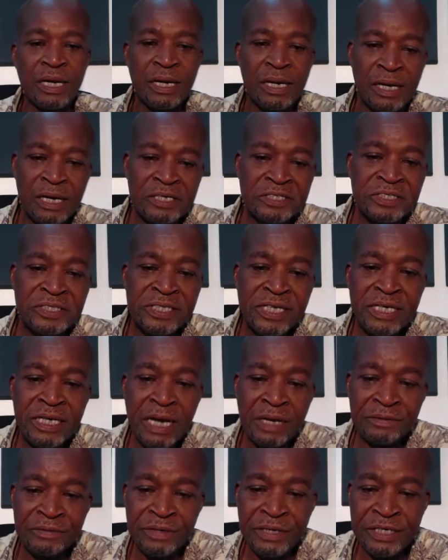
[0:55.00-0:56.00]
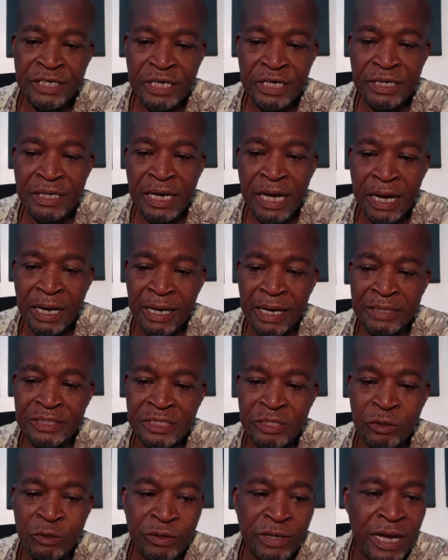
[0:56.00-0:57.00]
Listening and reading are
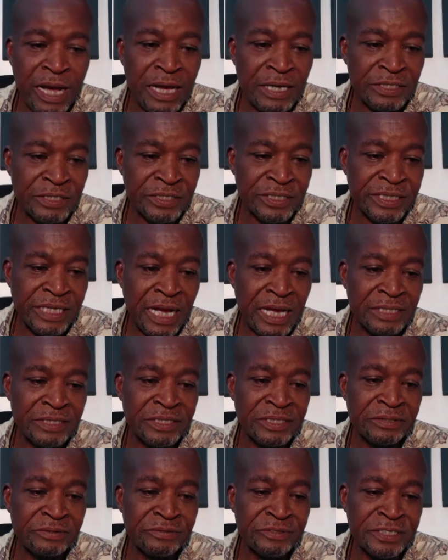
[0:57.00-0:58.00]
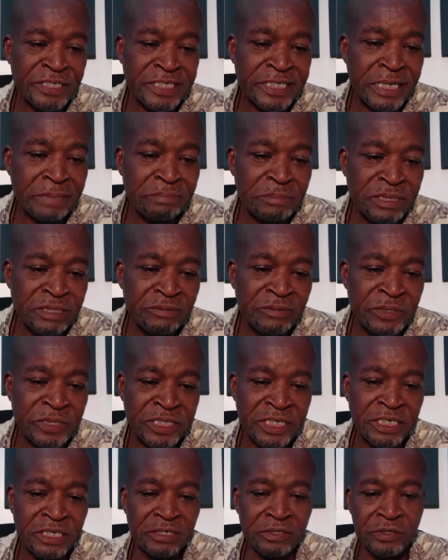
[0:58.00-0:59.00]
categorized as receptive
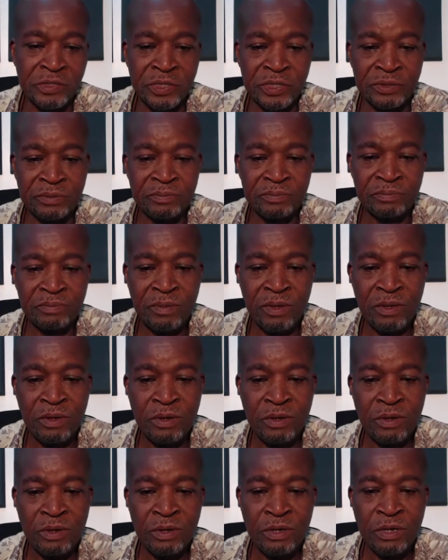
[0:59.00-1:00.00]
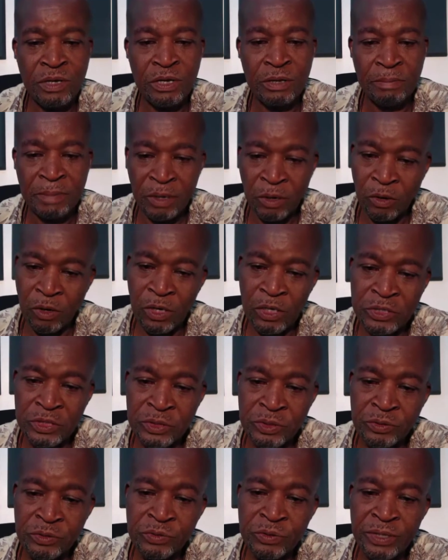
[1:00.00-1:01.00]
skills
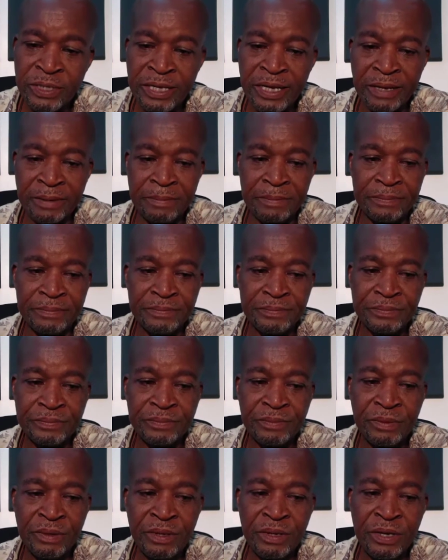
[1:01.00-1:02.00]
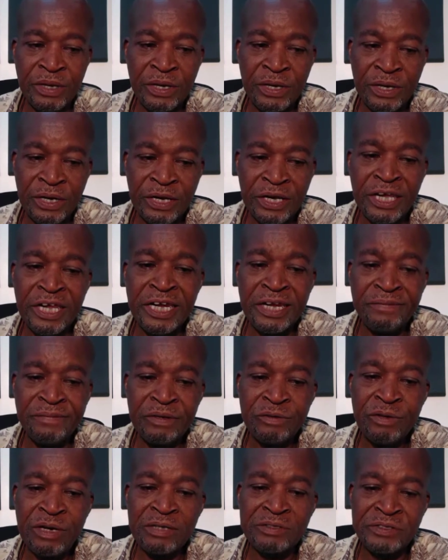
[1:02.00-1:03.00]
because through them, the
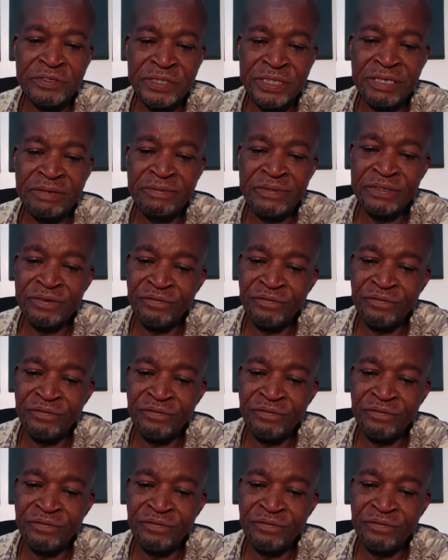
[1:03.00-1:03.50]
individual receives